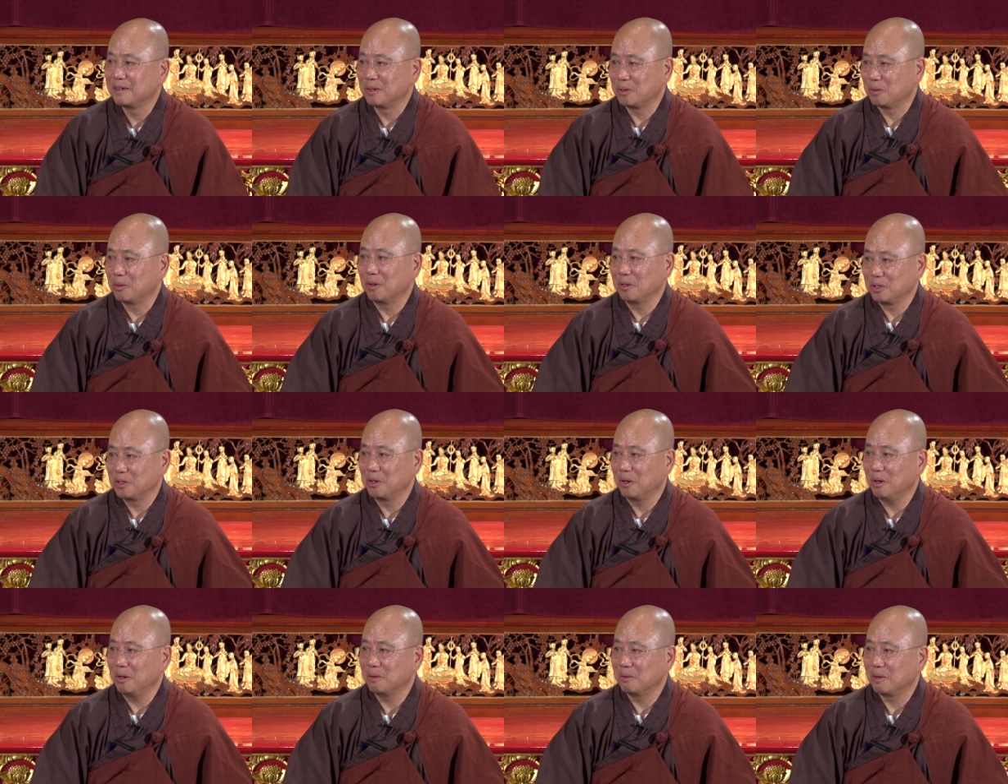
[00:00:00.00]

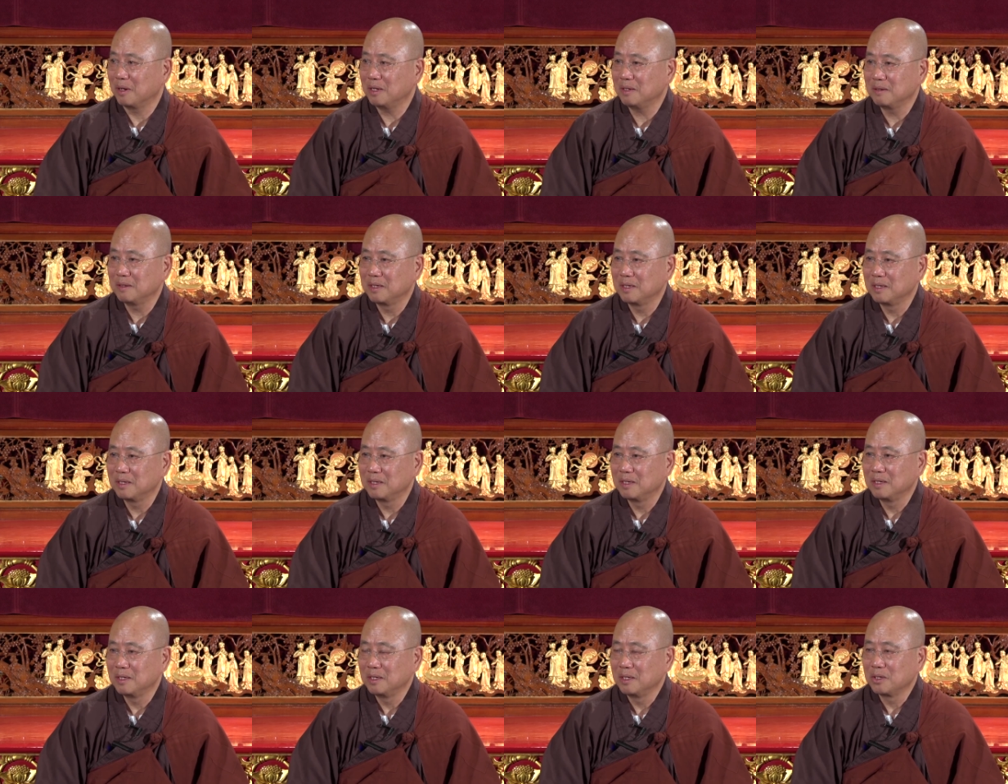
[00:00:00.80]
You know, right?
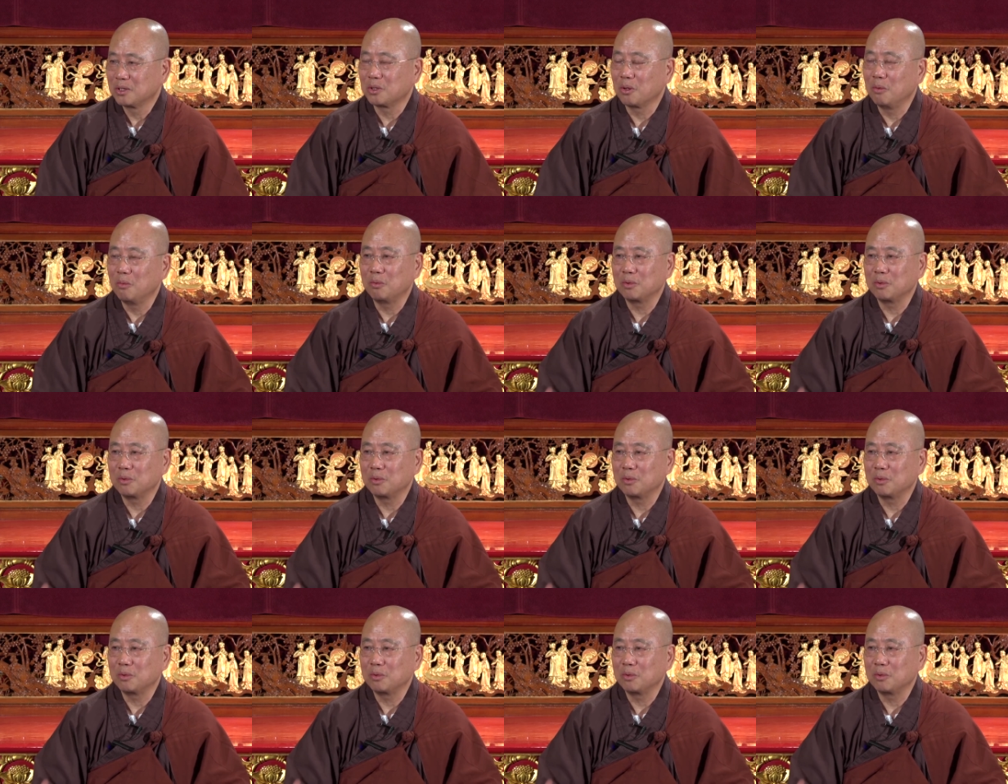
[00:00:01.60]
So